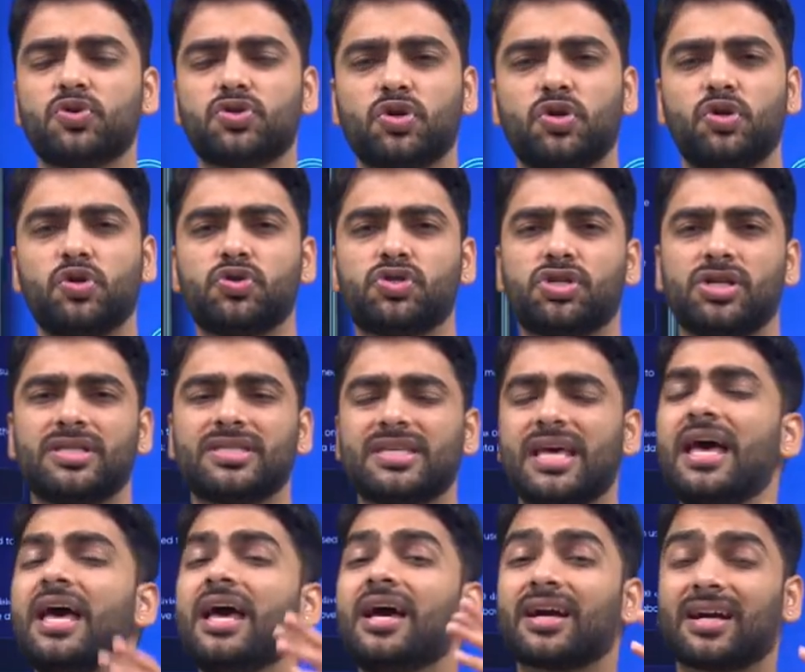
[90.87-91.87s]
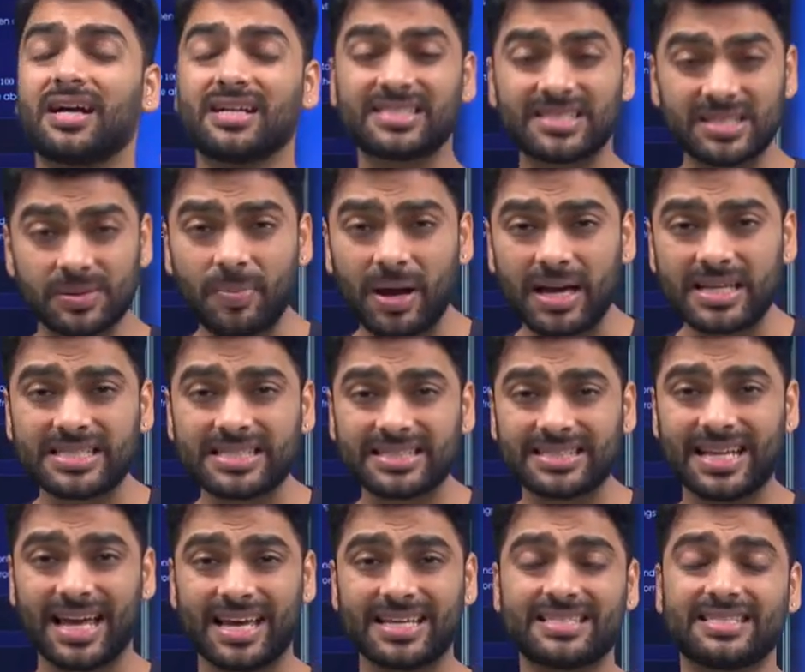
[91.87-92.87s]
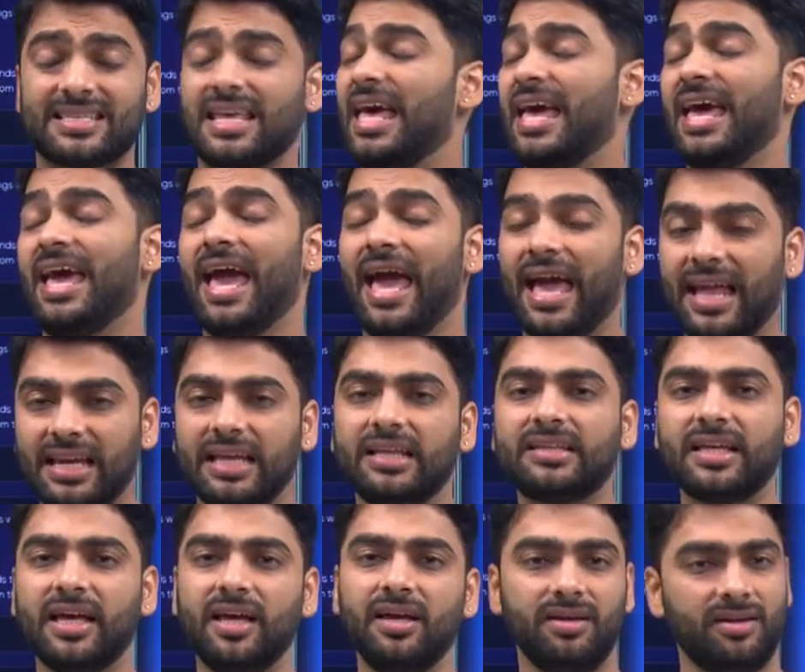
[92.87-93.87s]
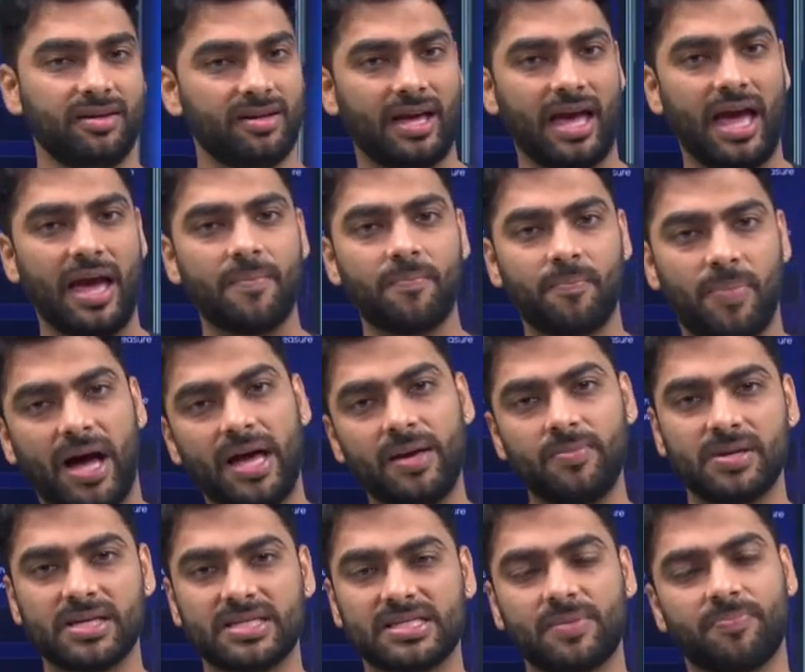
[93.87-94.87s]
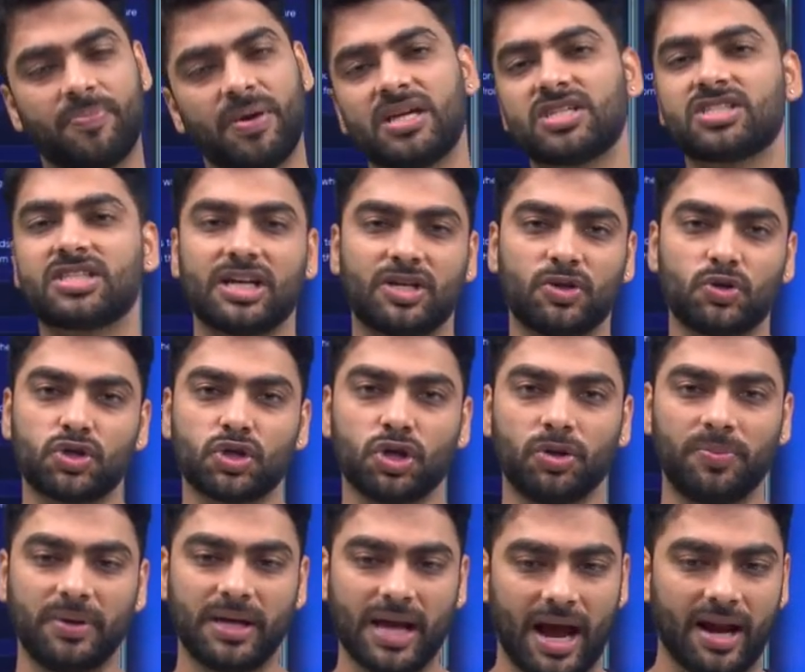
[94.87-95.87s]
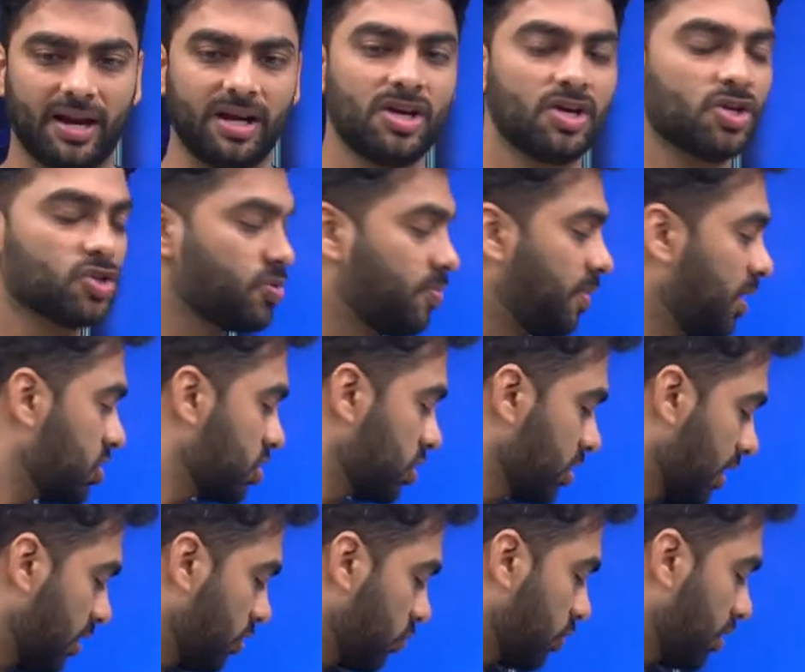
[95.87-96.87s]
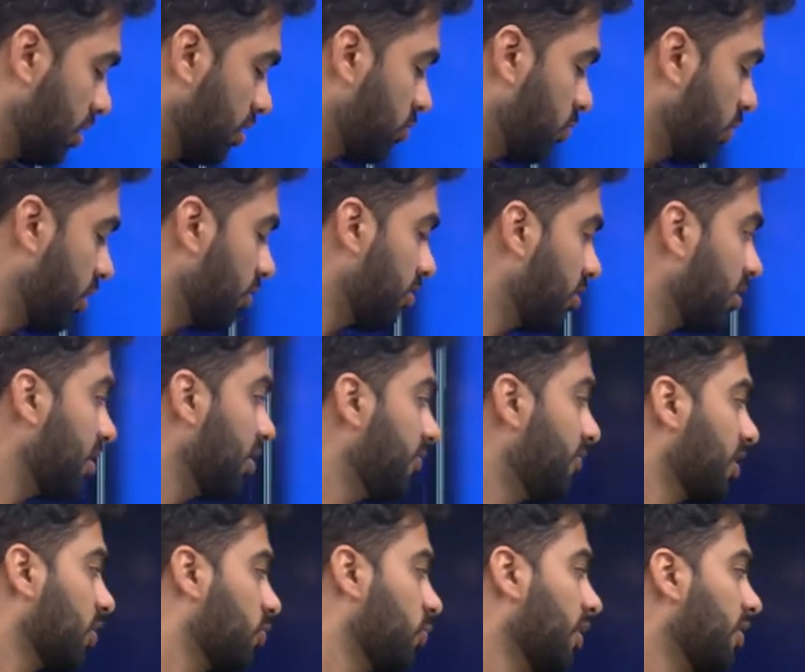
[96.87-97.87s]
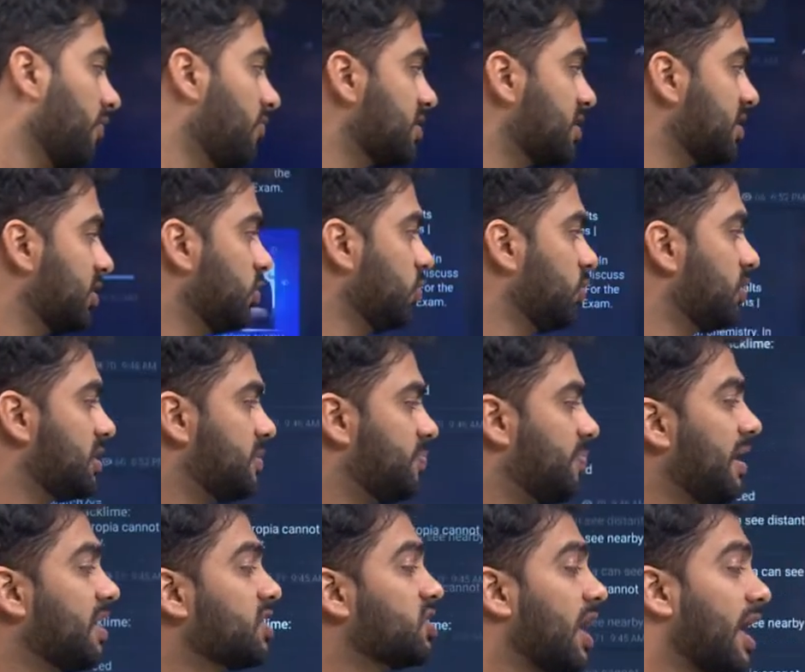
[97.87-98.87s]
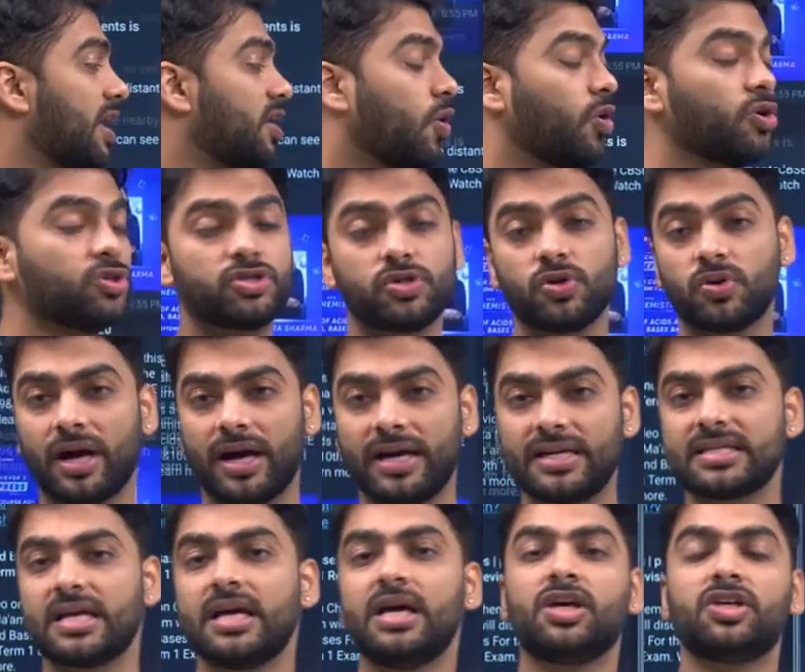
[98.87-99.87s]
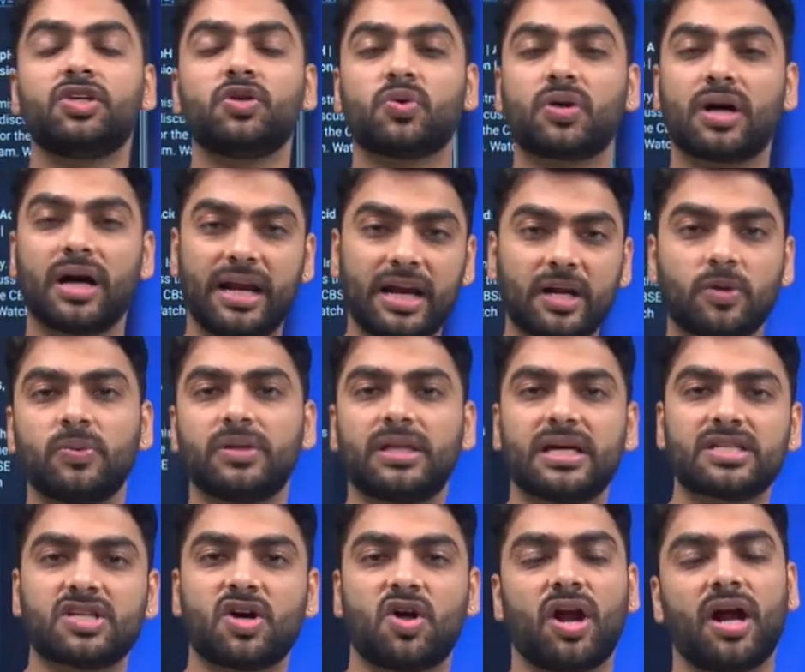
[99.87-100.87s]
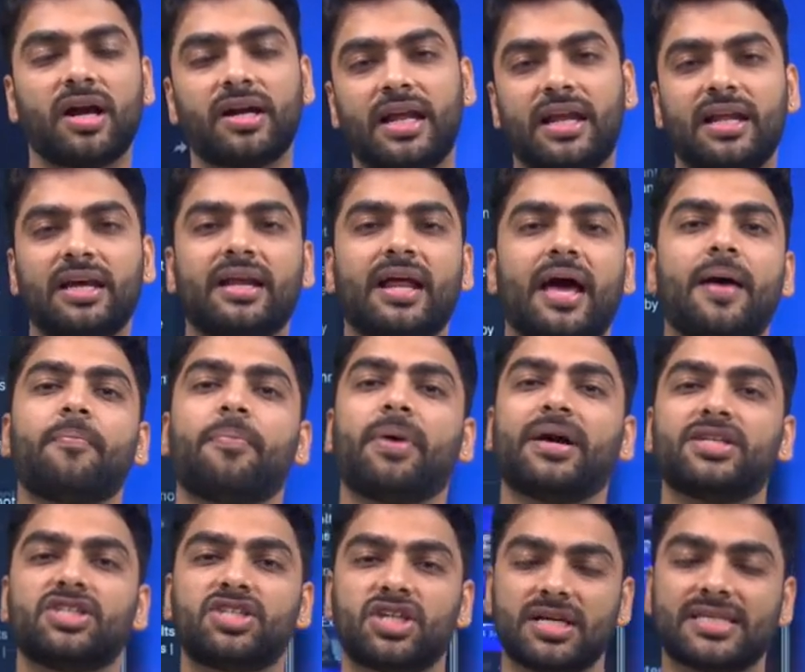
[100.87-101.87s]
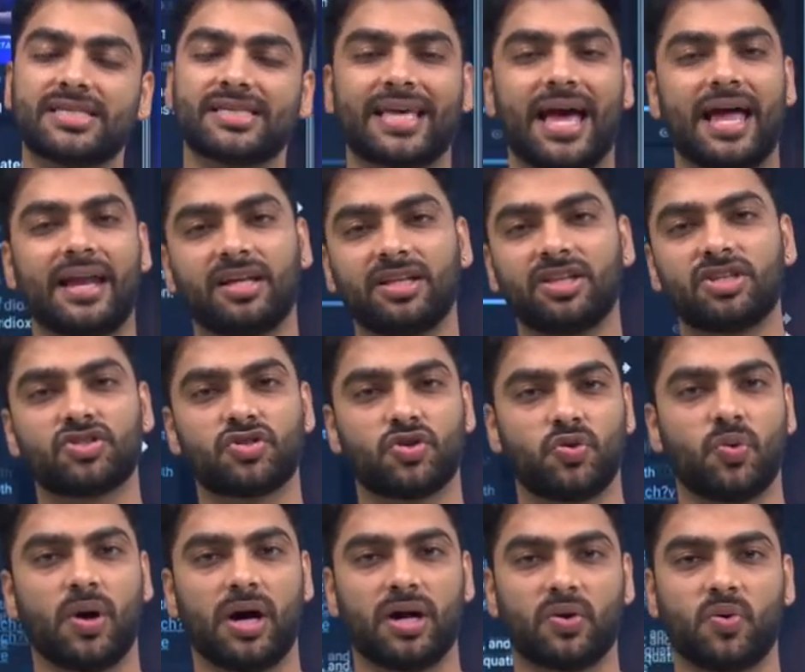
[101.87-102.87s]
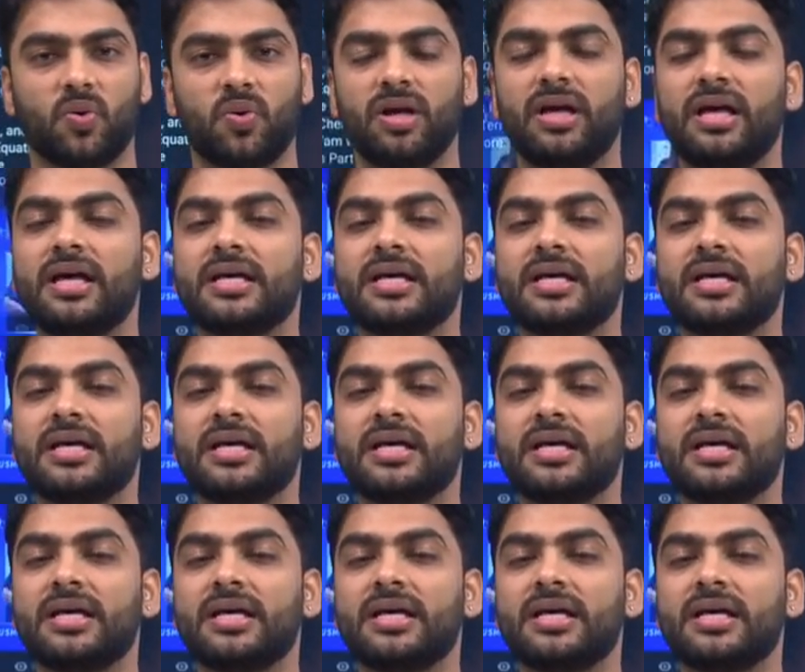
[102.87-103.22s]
to solutions, customized tests, anything, Embibe is the page that you should be at. So make sure that you give a quick visit to this page, and also guys, you connect with us on our Telegram by just scanning this QR code.